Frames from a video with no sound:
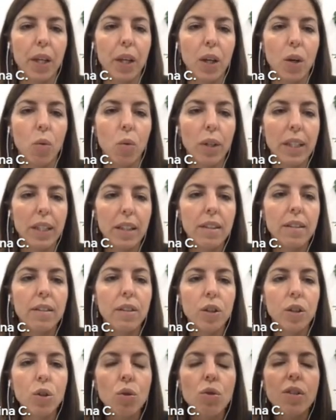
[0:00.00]
We did
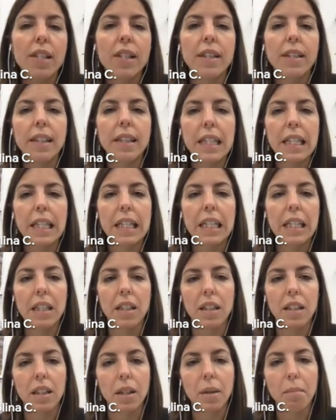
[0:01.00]
it using
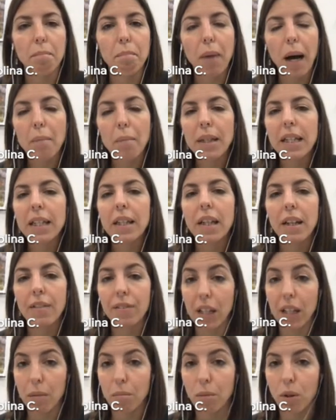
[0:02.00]
the publicly
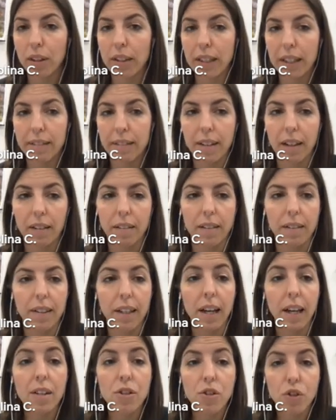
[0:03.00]
available data in the
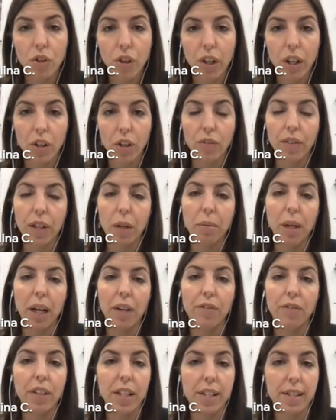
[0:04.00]
AstroGeo
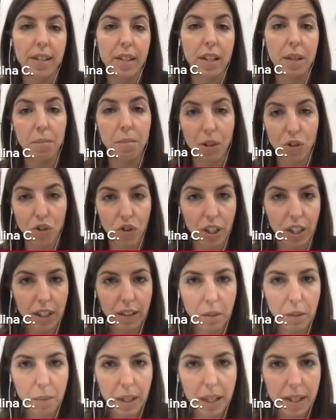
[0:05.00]
VLBI FITS image
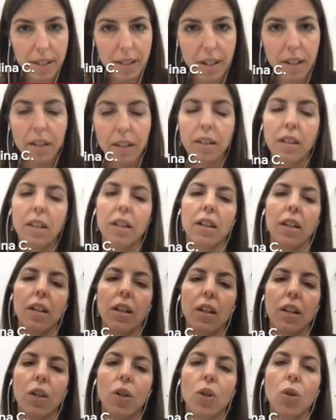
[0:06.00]
database,
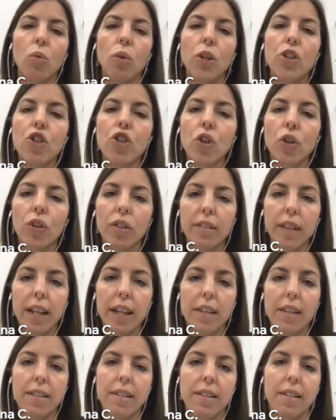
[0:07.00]
which
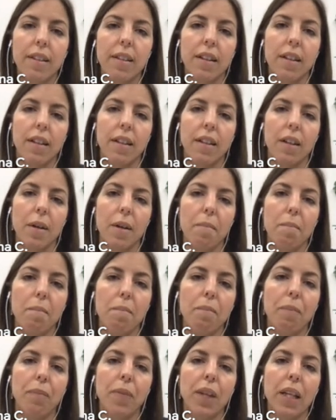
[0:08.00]
contains
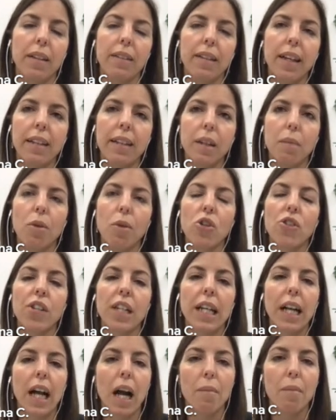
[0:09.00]
data
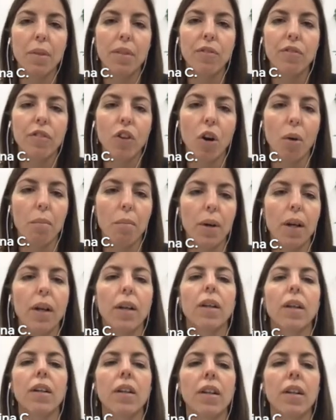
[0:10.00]
mostly coming from
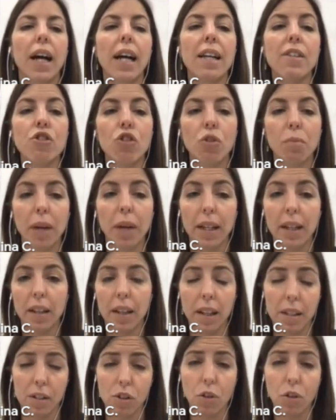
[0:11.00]

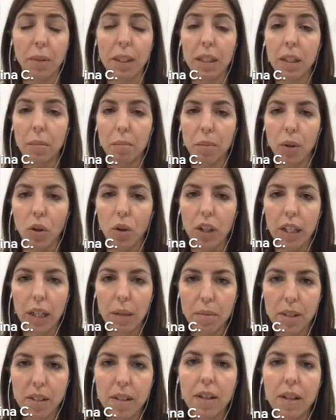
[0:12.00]
astrometry
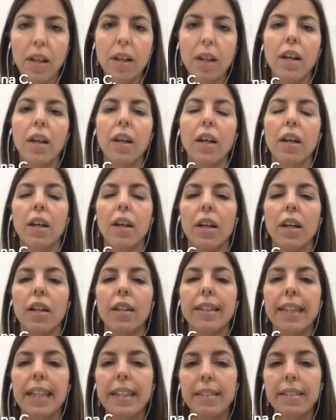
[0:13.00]
programs
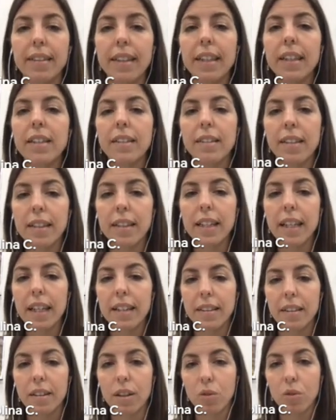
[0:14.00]

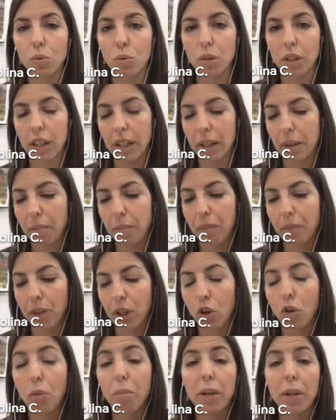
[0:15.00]
dedicated to the
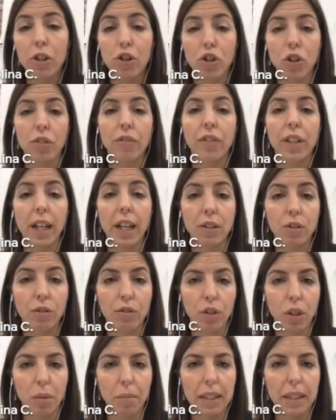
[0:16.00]
completion of a radio
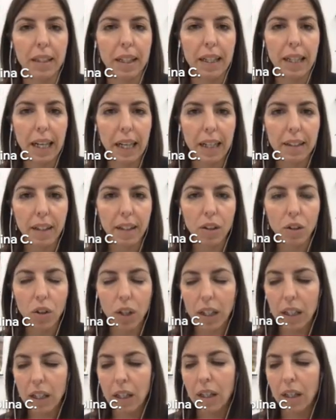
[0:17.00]
fundamental
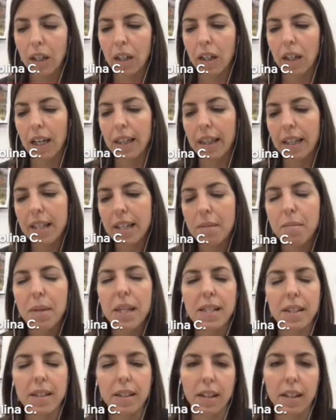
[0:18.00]
catalog. And this
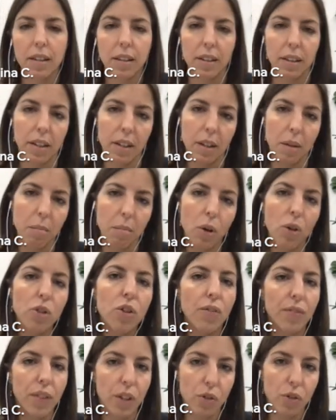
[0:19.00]
means that
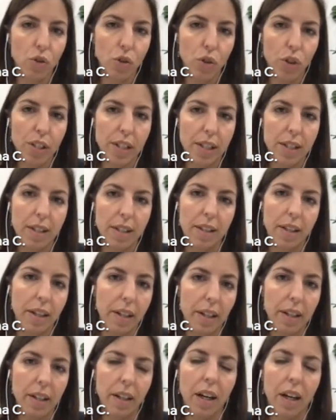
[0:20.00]
most of the sources
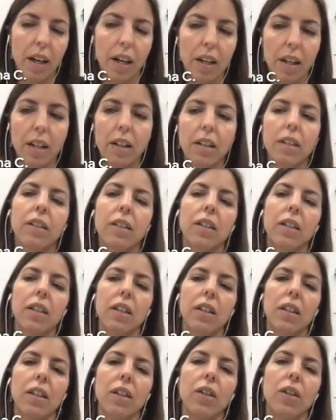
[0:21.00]
there are
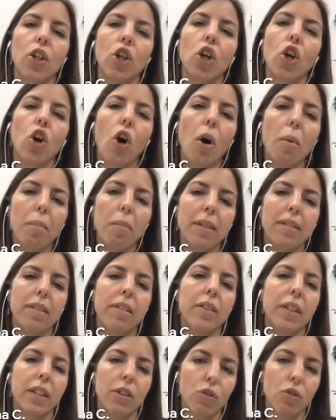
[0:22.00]
compact
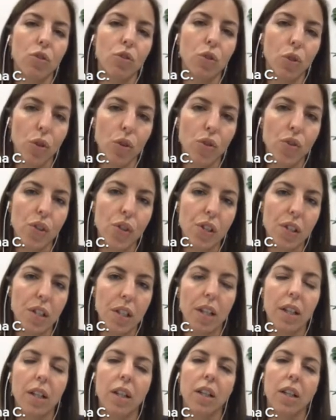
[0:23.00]
radio sources
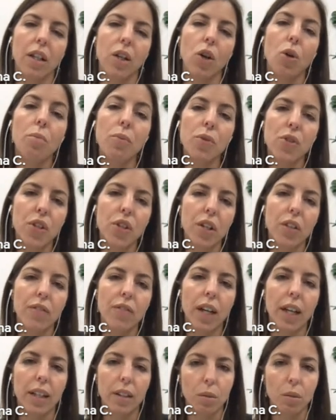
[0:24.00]
observed
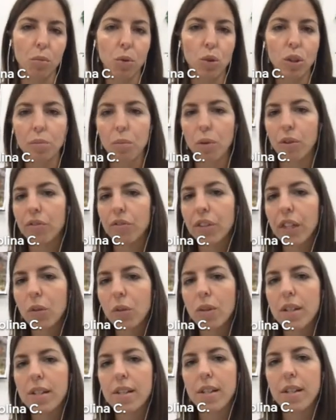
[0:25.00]
at multiple
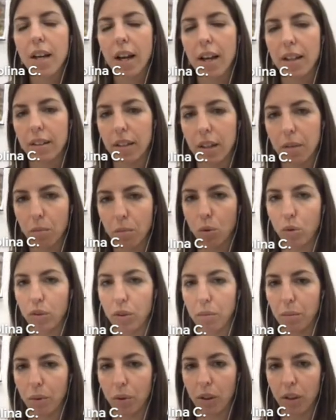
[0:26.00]
frequency and in
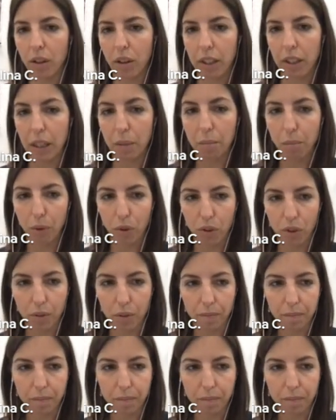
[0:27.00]
multiple epochs.